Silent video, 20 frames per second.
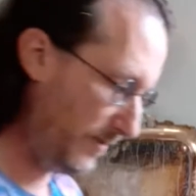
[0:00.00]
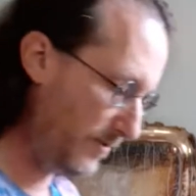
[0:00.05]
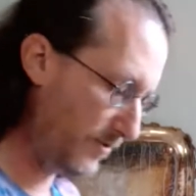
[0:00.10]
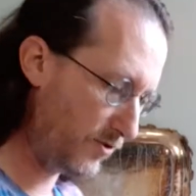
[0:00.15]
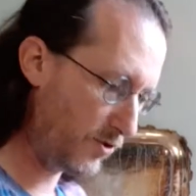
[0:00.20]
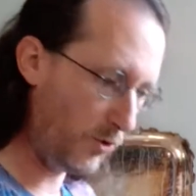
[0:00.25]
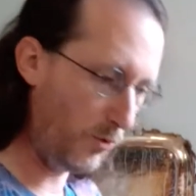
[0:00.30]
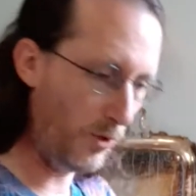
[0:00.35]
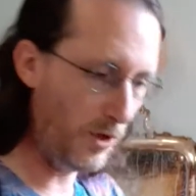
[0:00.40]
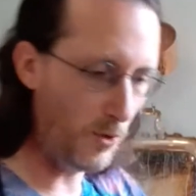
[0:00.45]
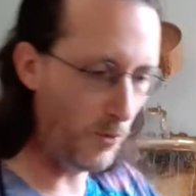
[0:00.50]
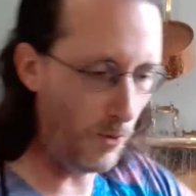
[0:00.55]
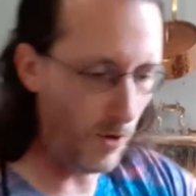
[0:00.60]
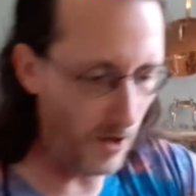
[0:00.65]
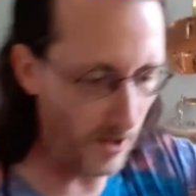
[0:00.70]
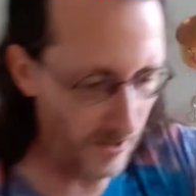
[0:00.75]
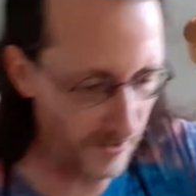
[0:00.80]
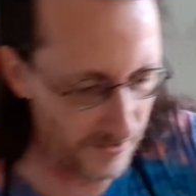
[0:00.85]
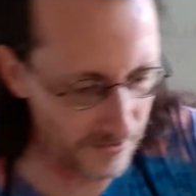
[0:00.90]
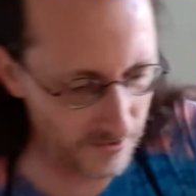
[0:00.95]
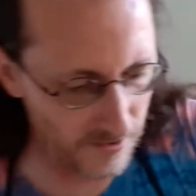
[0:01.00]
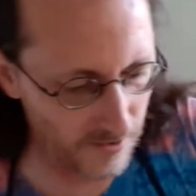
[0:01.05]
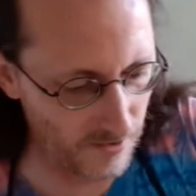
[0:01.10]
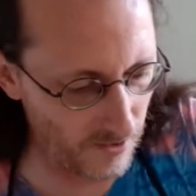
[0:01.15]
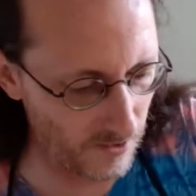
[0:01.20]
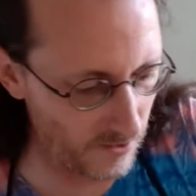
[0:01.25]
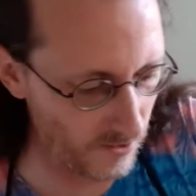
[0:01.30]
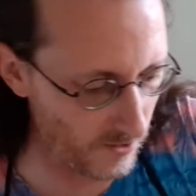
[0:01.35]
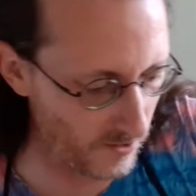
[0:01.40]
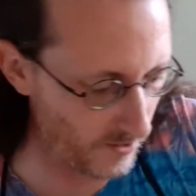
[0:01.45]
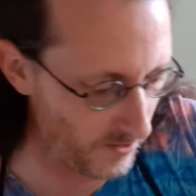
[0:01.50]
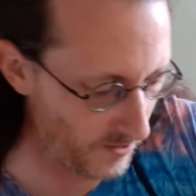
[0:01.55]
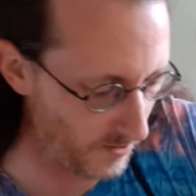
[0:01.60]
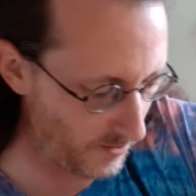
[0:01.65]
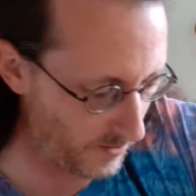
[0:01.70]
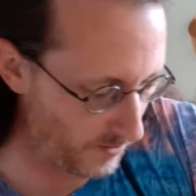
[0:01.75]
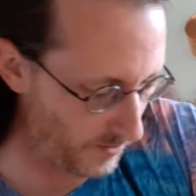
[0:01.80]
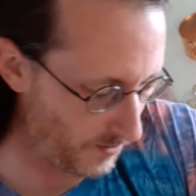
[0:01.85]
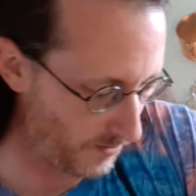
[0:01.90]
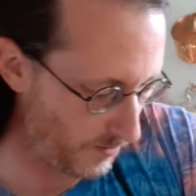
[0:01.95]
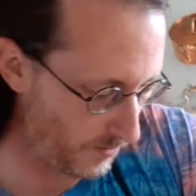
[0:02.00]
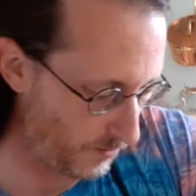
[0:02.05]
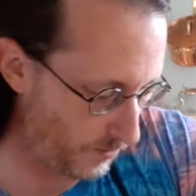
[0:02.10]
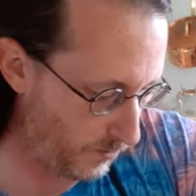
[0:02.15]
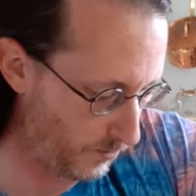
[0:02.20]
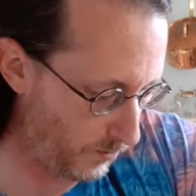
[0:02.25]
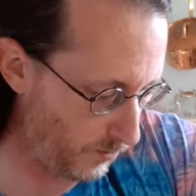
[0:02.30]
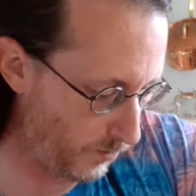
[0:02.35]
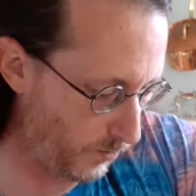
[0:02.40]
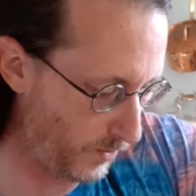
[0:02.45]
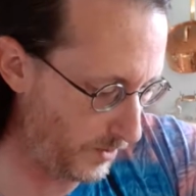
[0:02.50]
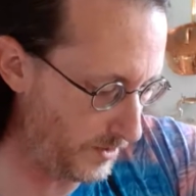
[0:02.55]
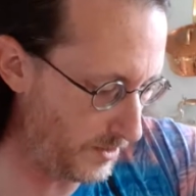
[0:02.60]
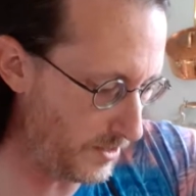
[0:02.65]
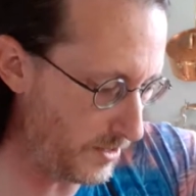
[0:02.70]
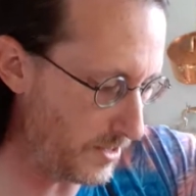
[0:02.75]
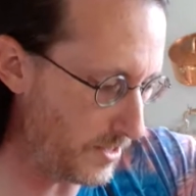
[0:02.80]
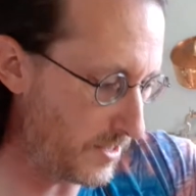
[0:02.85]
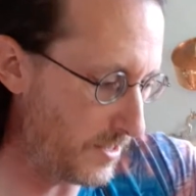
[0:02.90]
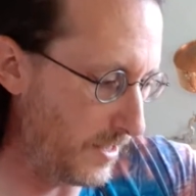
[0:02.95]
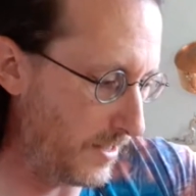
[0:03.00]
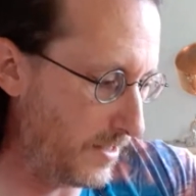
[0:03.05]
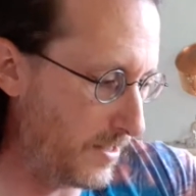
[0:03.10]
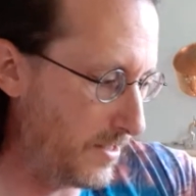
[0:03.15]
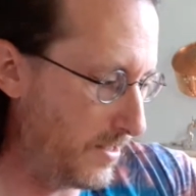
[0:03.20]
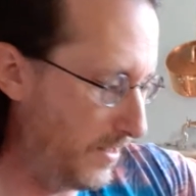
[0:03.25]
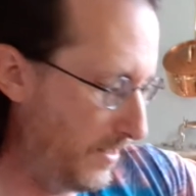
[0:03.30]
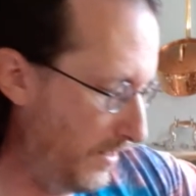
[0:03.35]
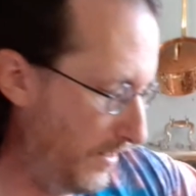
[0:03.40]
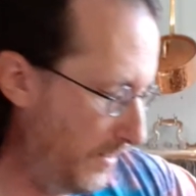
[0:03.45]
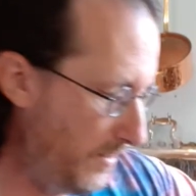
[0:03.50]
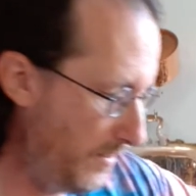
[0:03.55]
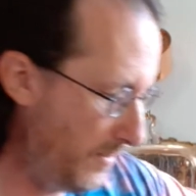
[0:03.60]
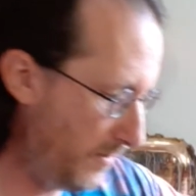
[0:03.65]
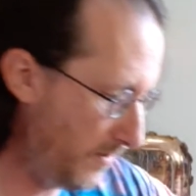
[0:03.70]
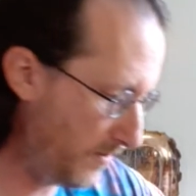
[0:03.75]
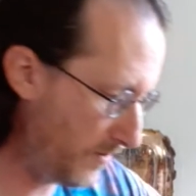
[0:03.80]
So we want 160.